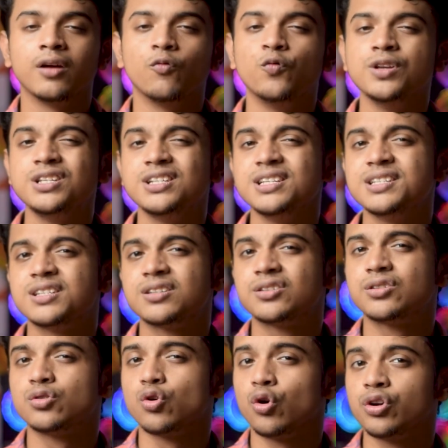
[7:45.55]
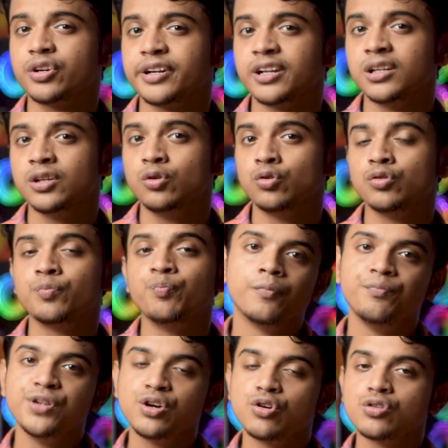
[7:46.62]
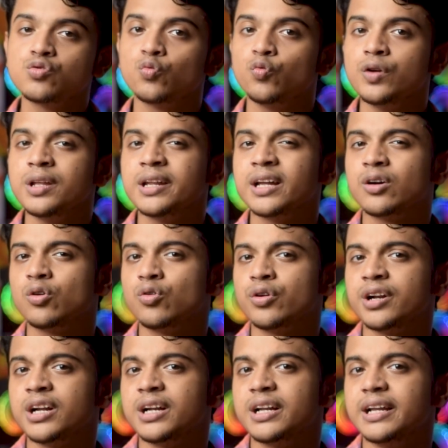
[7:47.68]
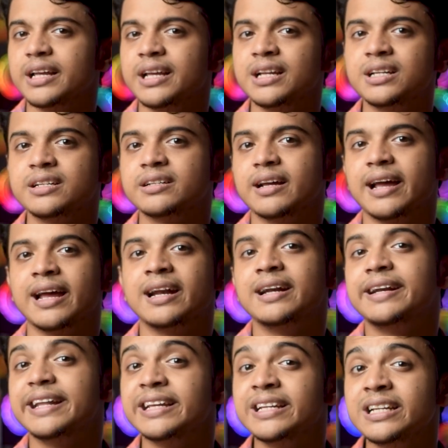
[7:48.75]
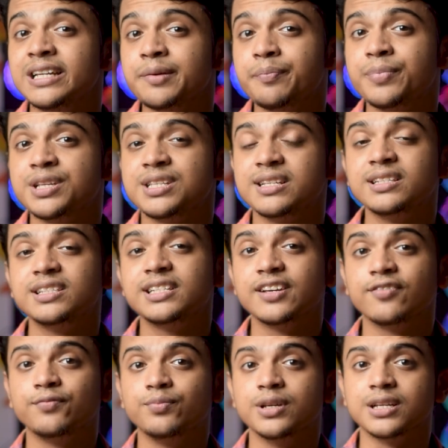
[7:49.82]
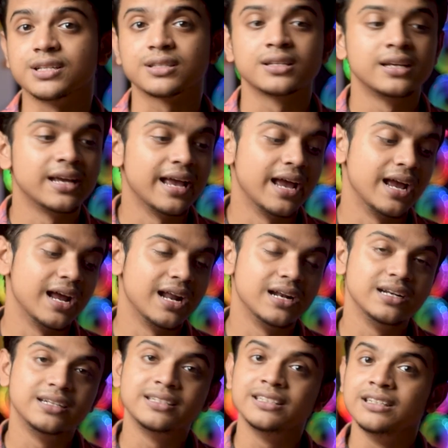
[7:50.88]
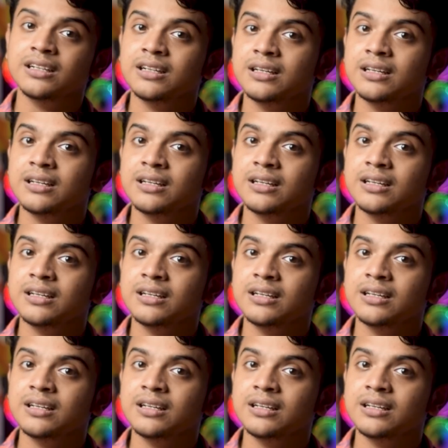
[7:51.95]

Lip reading: which is not really good because we recorded it at 1080p 60 fps and